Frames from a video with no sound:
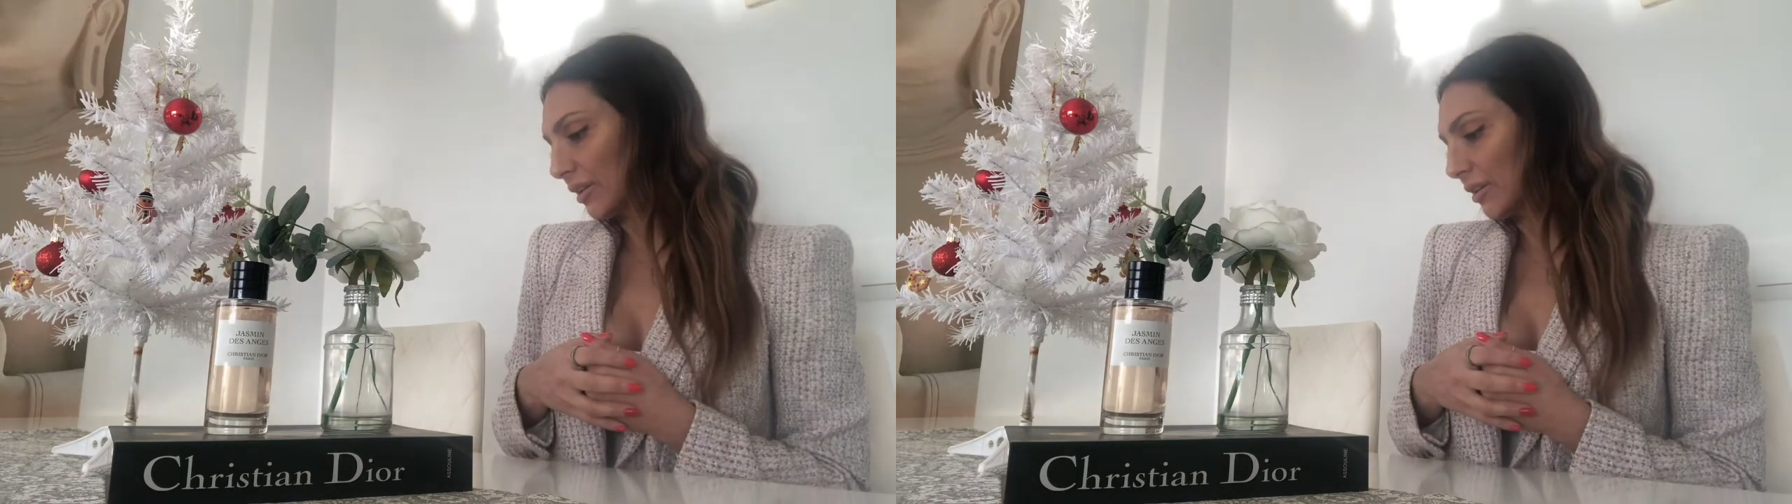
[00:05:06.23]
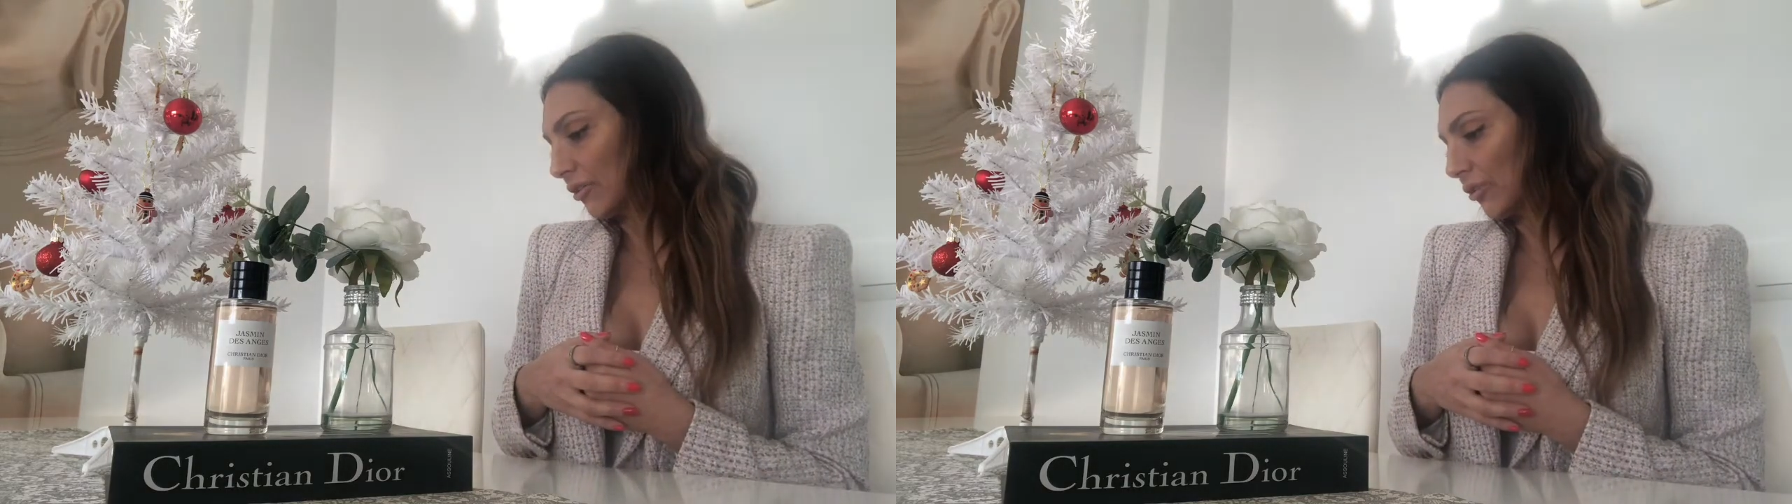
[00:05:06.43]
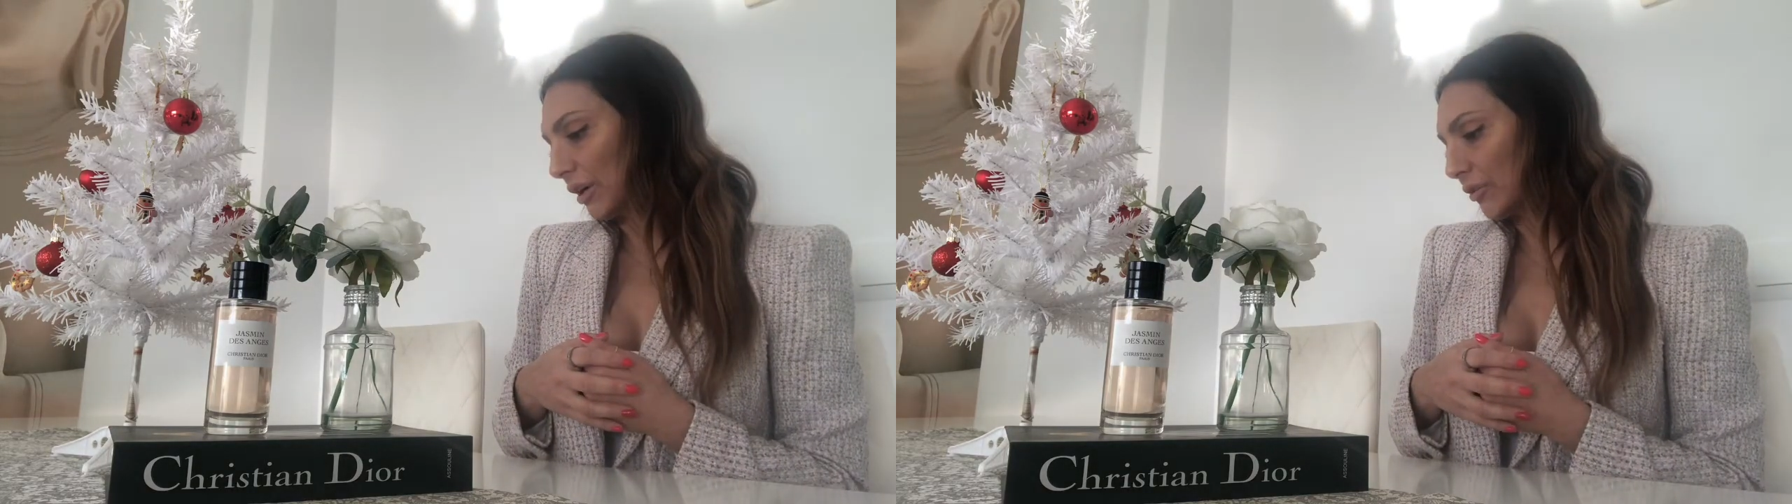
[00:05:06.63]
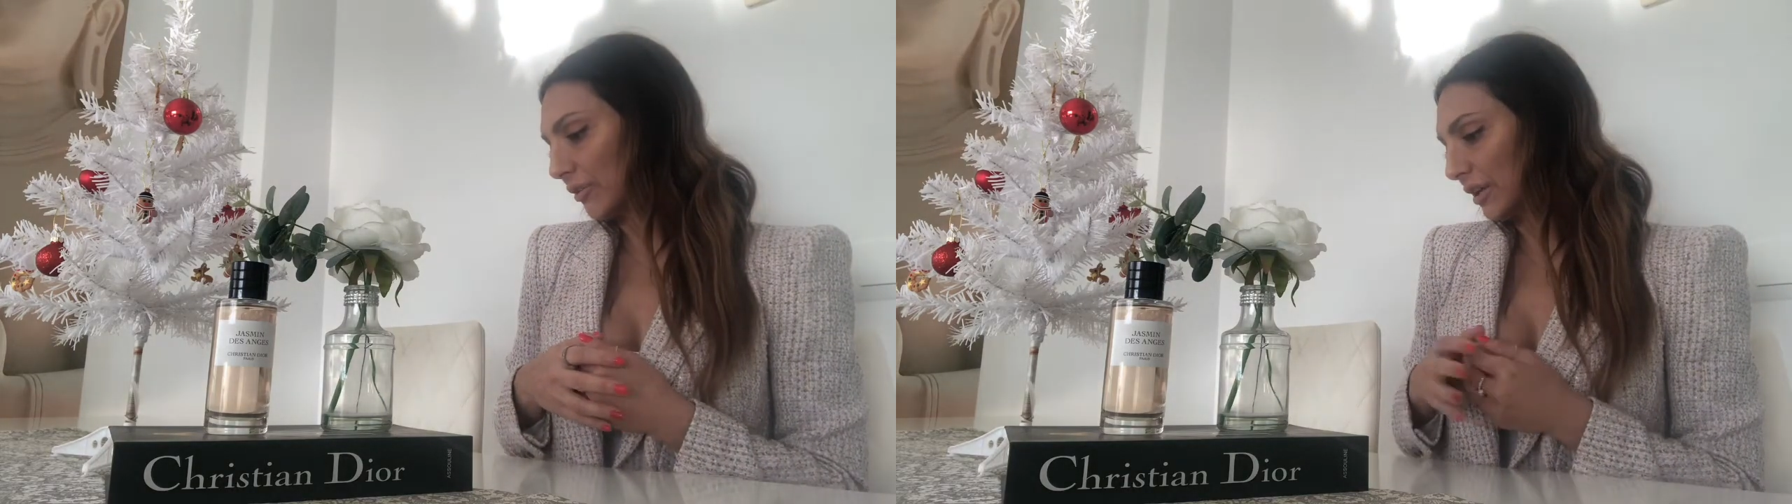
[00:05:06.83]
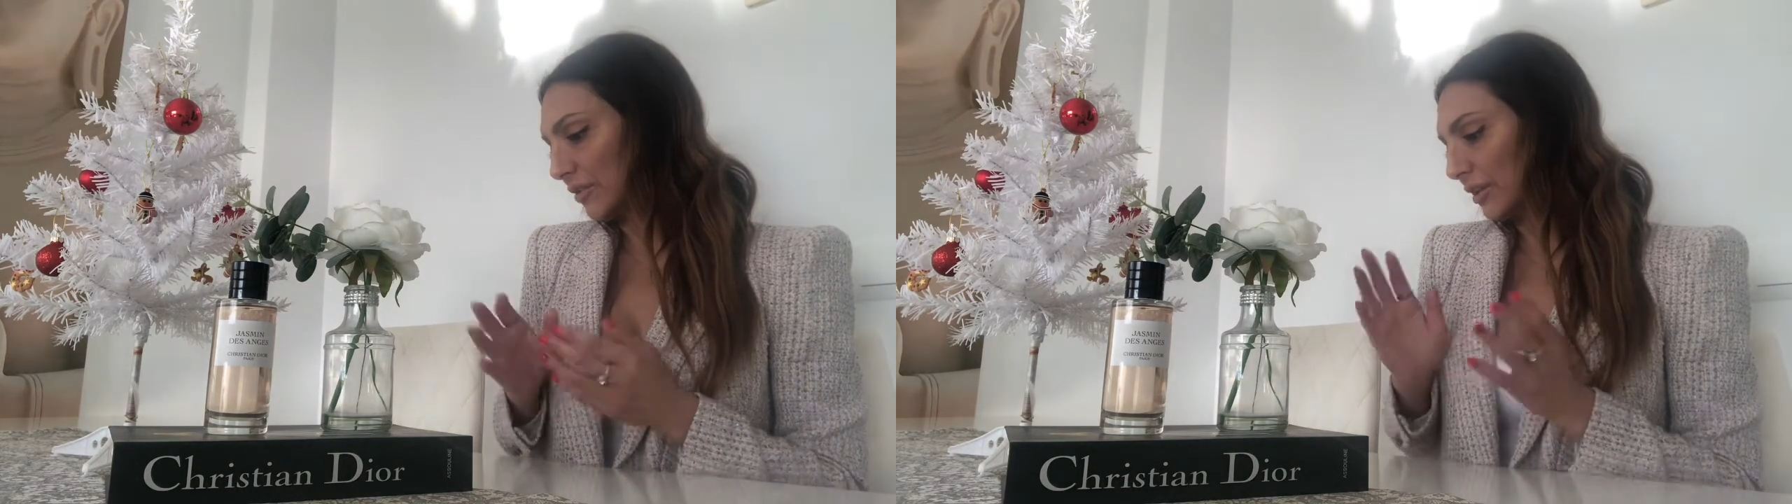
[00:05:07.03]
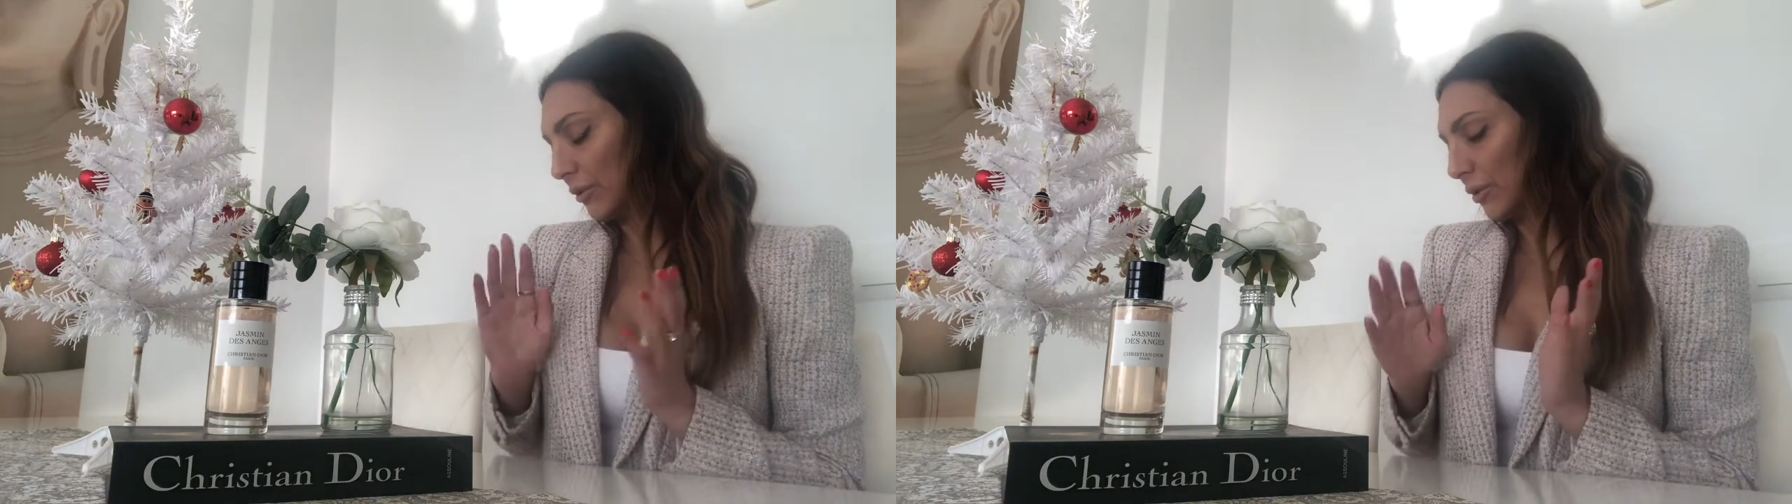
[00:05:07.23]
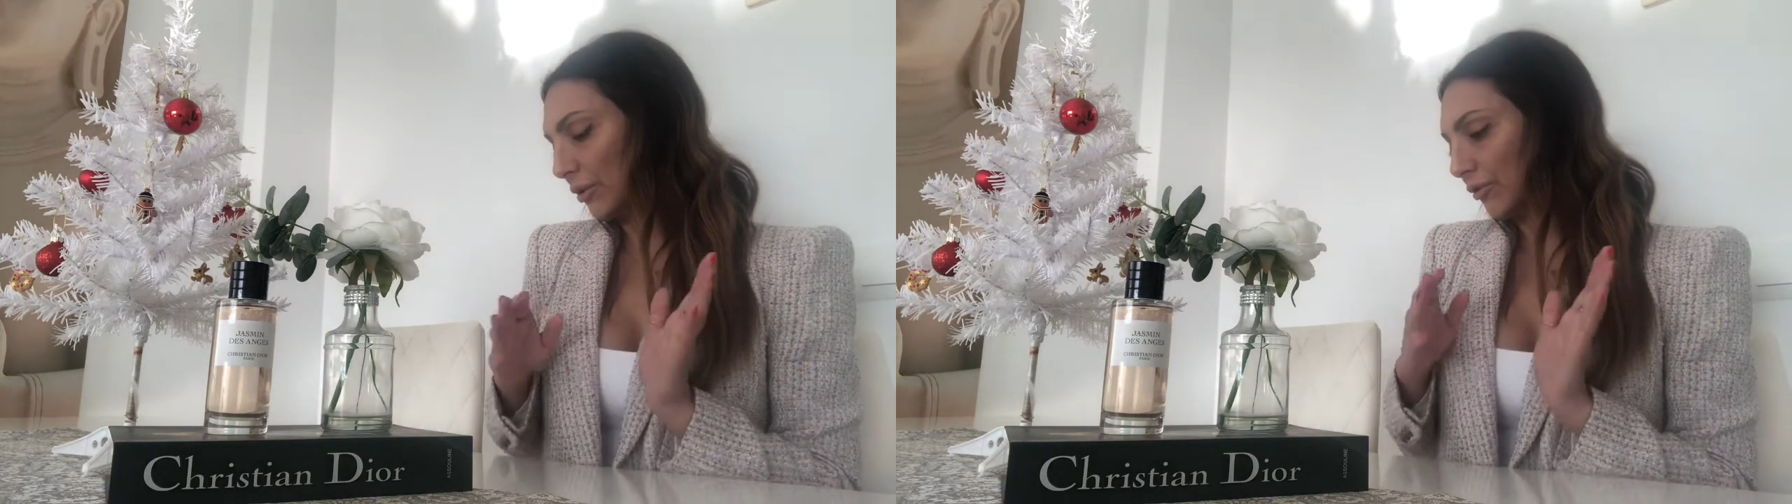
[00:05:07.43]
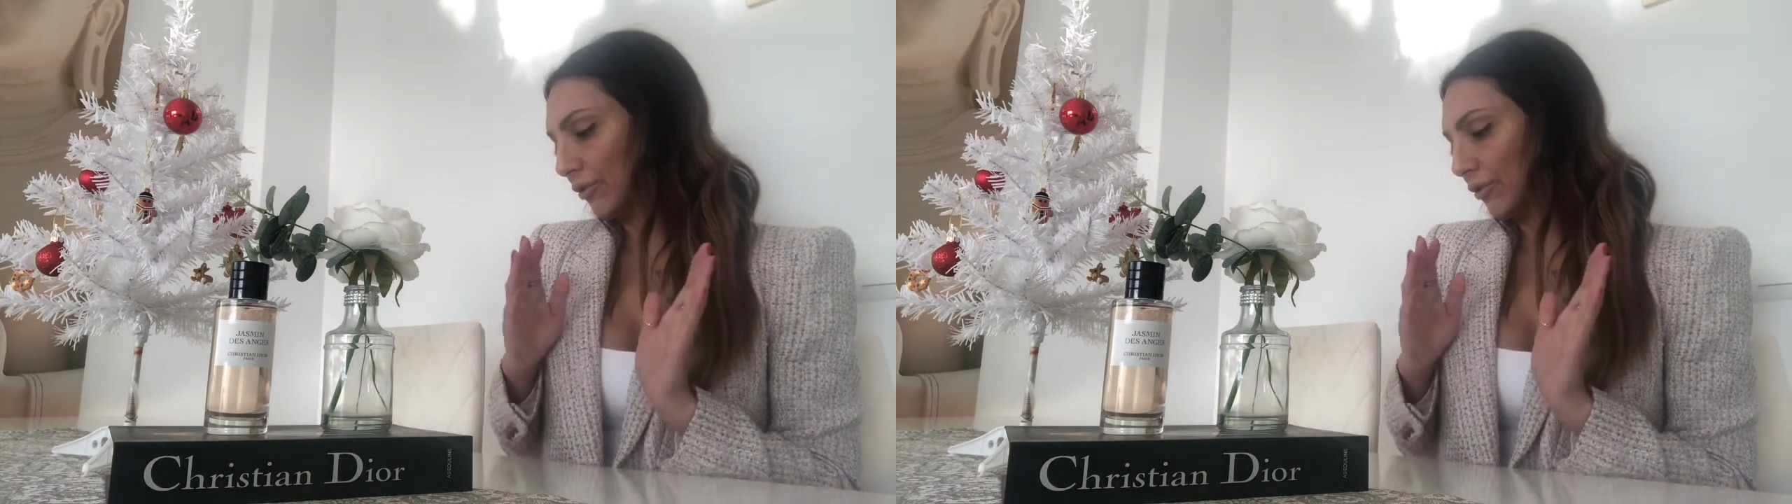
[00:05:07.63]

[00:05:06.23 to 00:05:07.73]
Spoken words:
So out of these, I would go